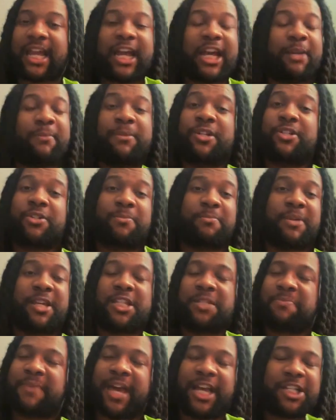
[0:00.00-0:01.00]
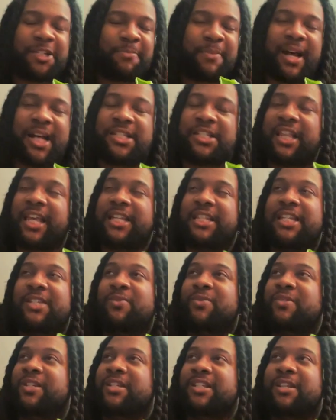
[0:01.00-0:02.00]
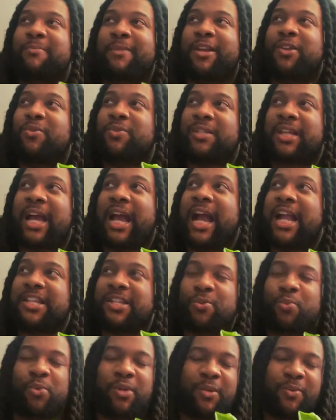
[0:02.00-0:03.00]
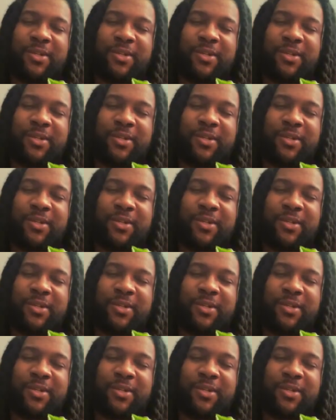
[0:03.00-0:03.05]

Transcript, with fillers: I got a bunch of mixed match pots. Like this was just somebody who was like, I just